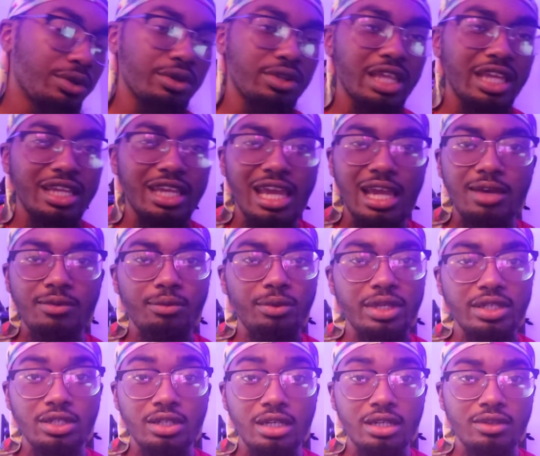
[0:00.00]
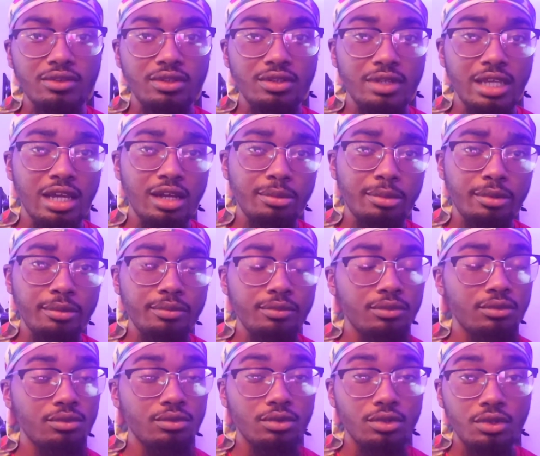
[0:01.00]
only like halfway done of the album,
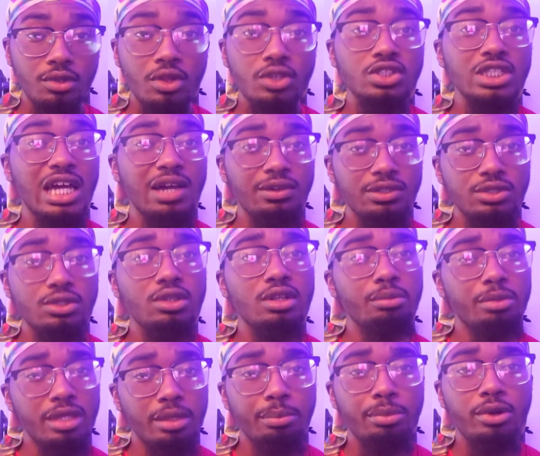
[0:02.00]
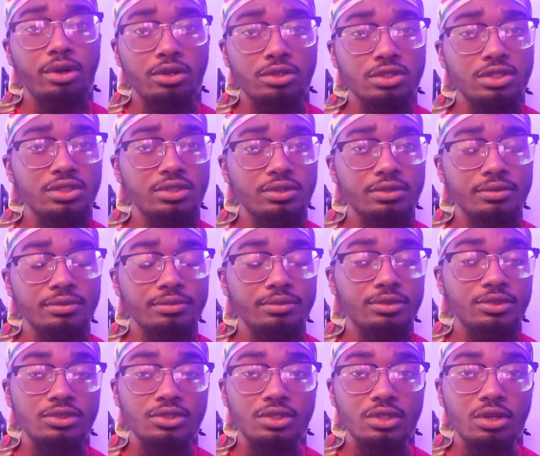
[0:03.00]
there's always going to be a part two.
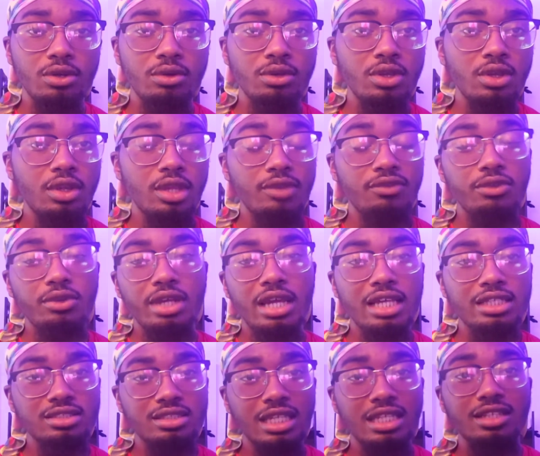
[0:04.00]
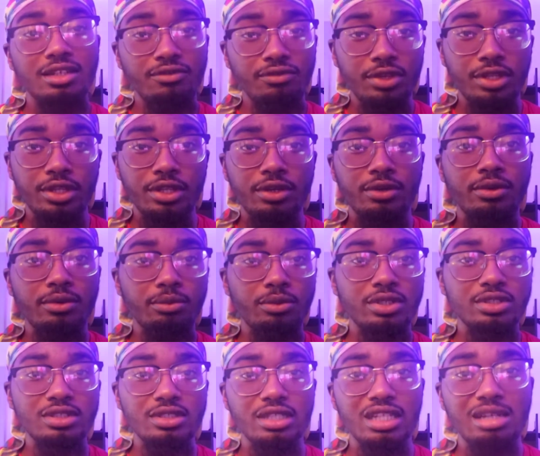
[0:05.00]
So, if you guys like the video,
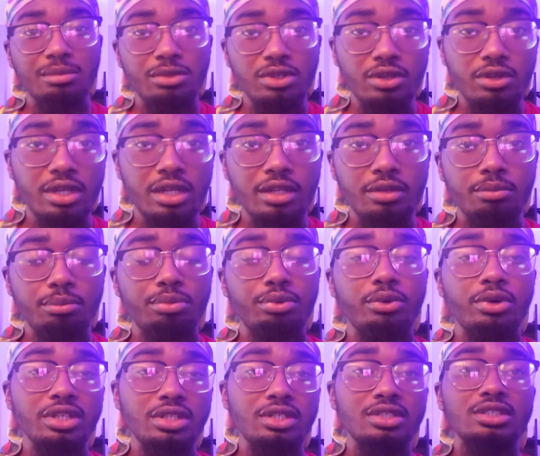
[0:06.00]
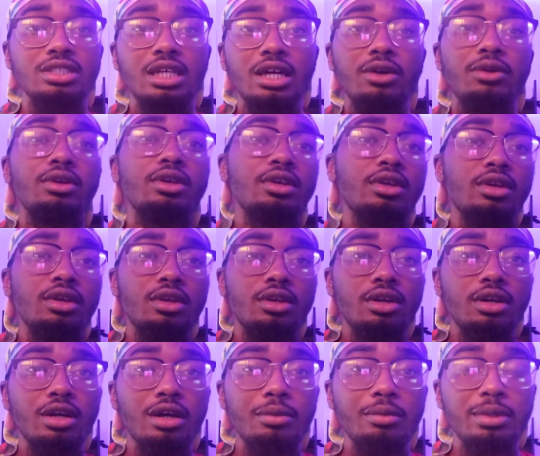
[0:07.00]
once again, I'm going to go ahead and point this out.
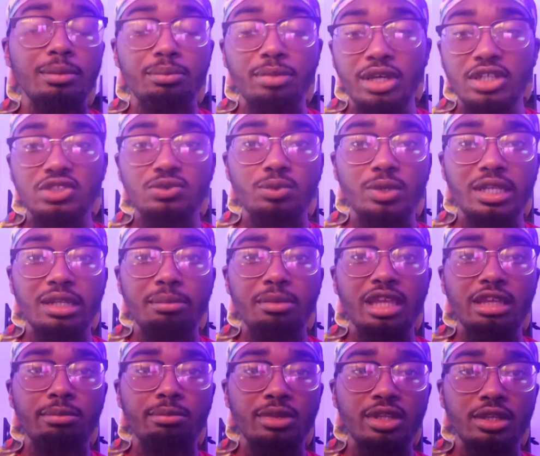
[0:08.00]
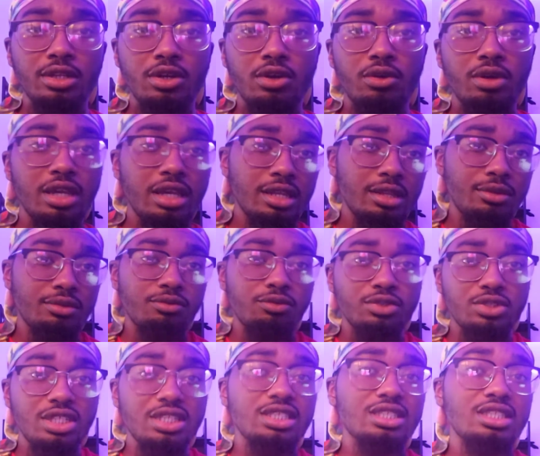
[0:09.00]
The best way to make me go ahead
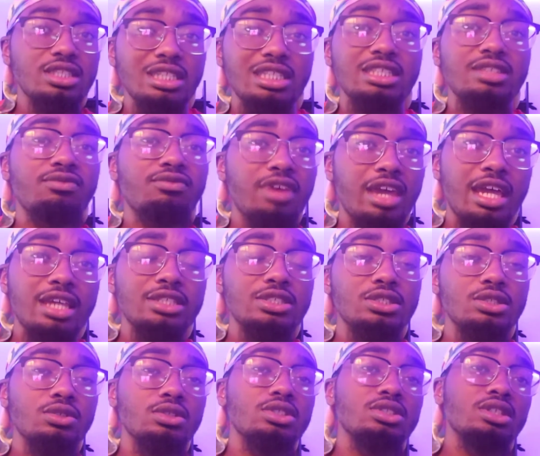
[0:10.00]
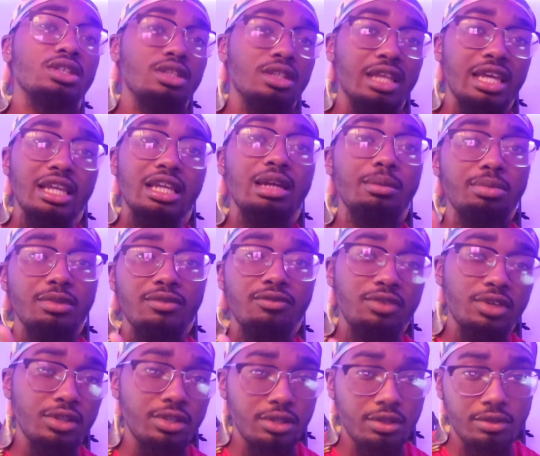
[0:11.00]
and release things faster is to like up the
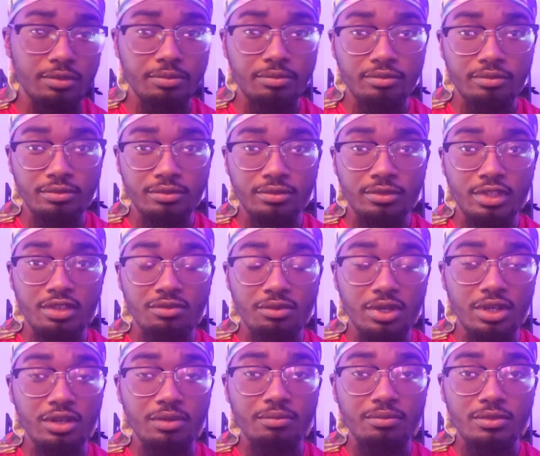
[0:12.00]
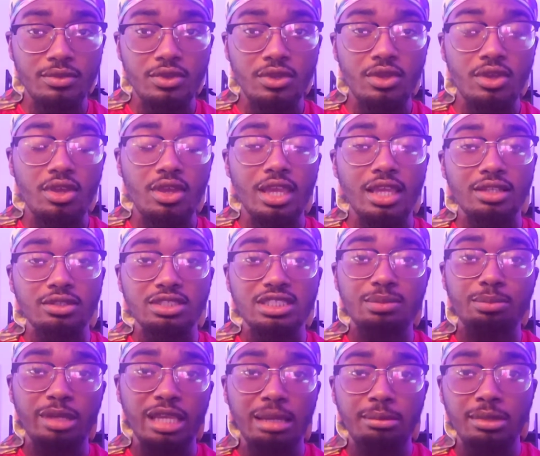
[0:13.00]
video, right? And
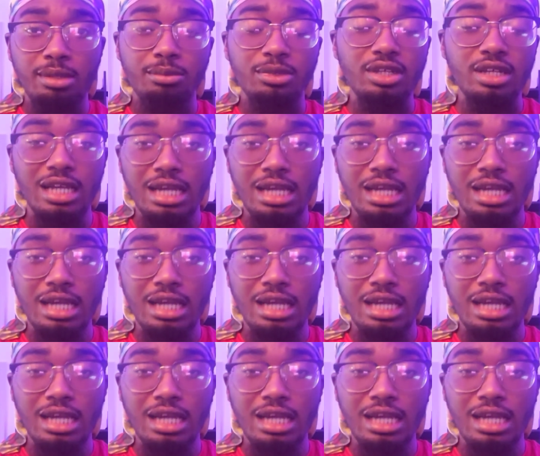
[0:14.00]
spam them